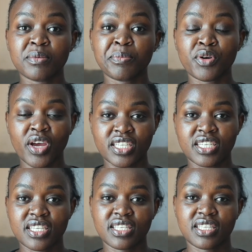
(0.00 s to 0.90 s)

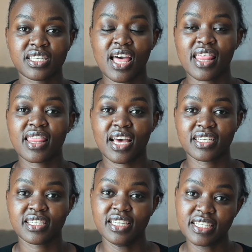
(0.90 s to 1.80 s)
practiced
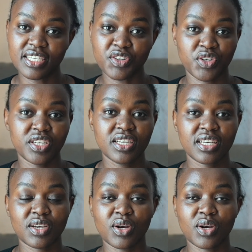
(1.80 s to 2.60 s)
that degree